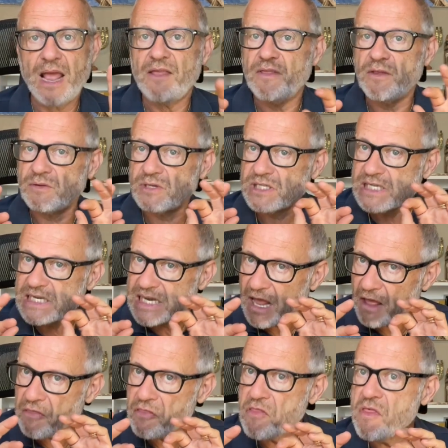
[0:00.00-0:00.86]
There is
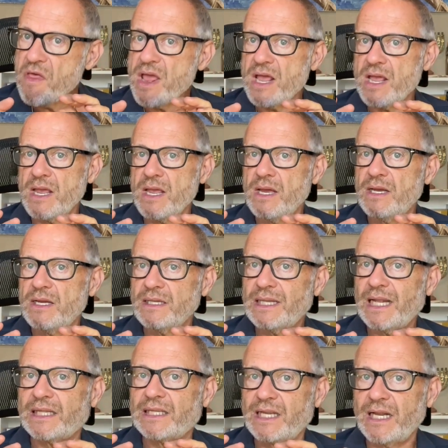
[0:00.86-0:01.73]
nothing
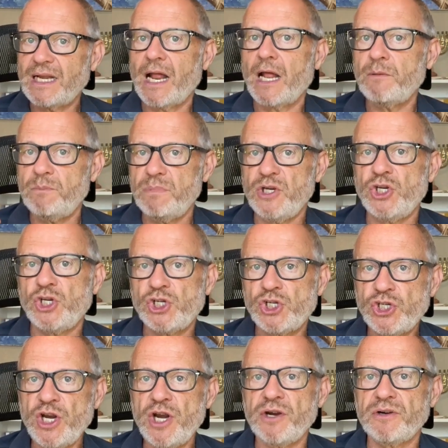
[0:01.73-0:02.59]
that cannot be
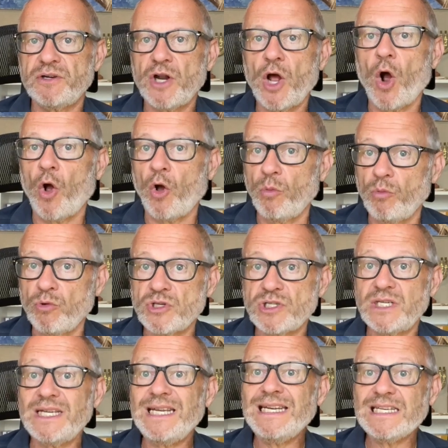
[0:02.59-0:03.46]
shared
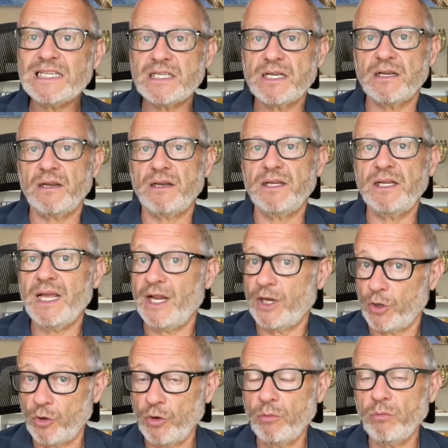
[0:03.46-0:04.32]
almost instantly
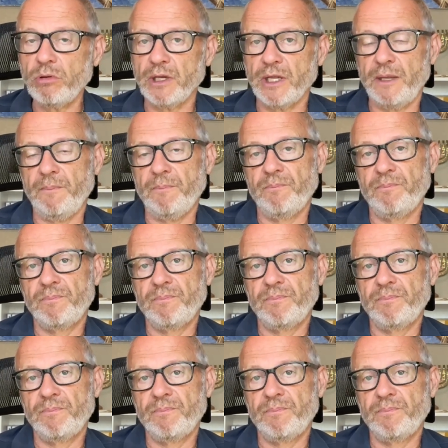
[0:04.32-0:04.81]
and globally.